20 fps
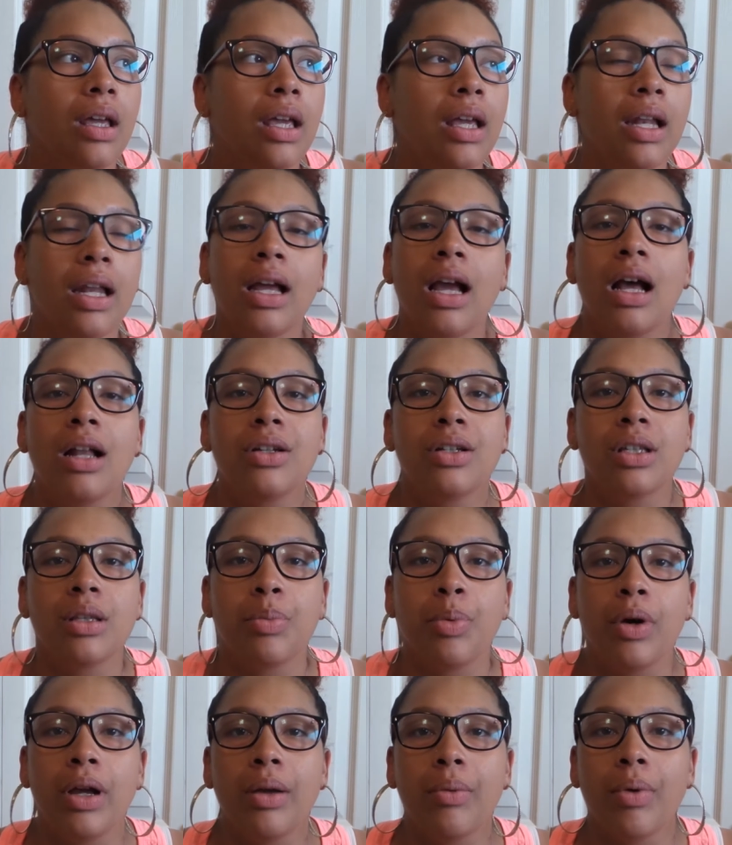it had gotten to the
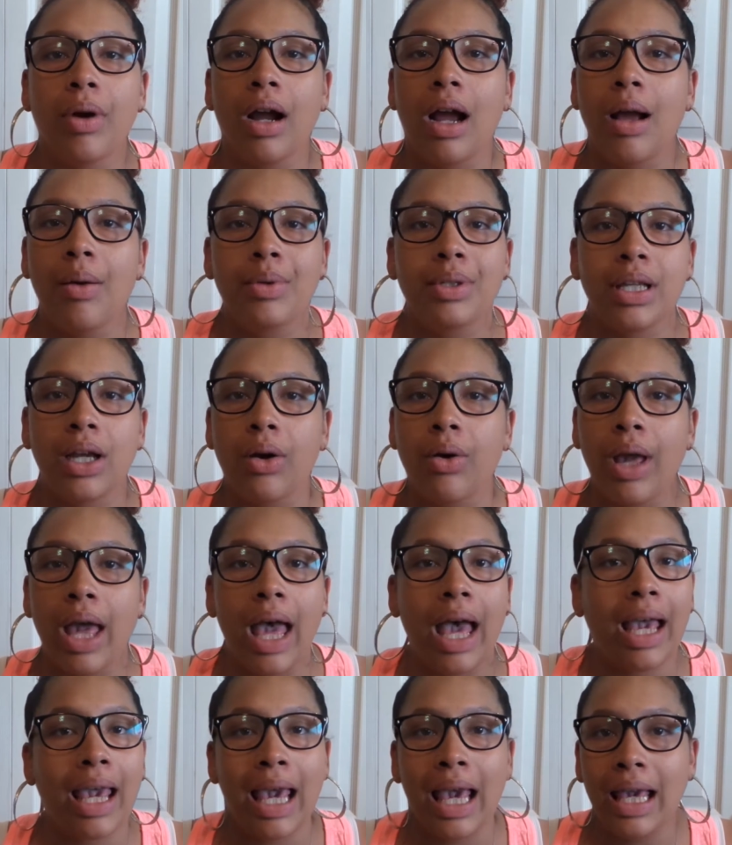point where I was like,
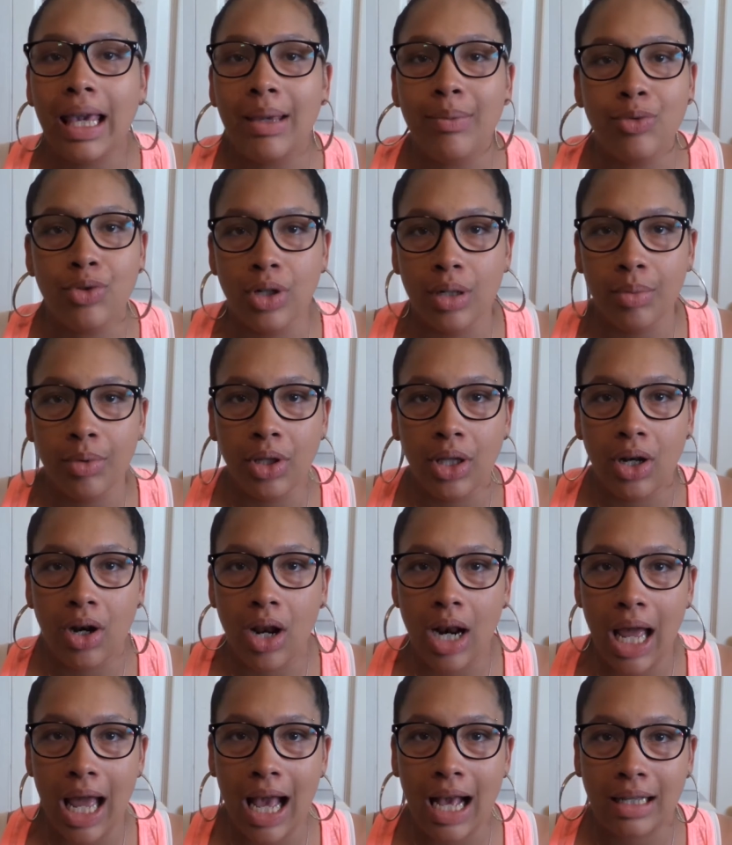okay, I can't keep dribbling
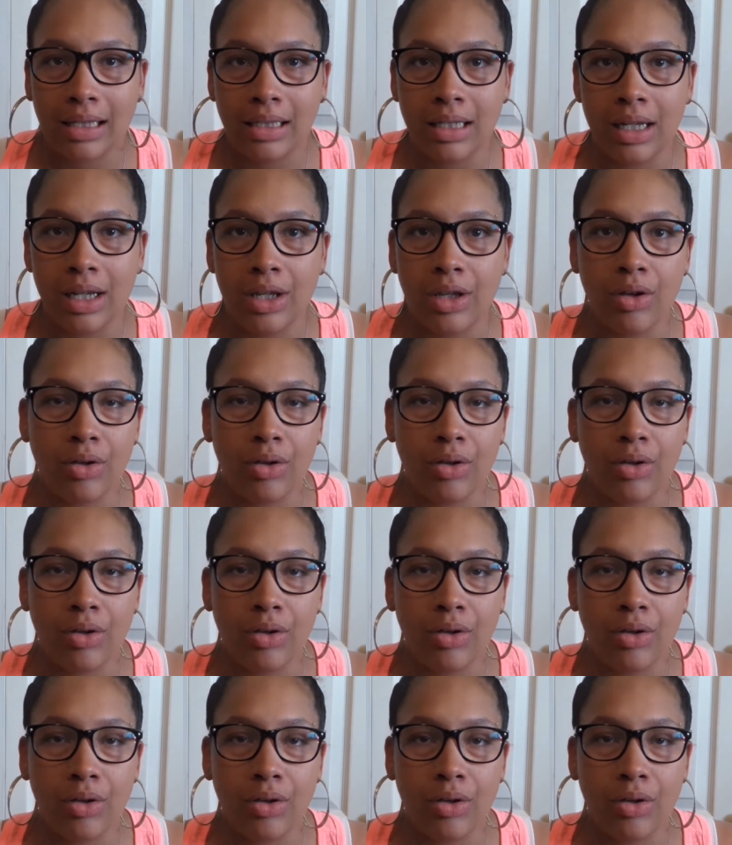on an accident.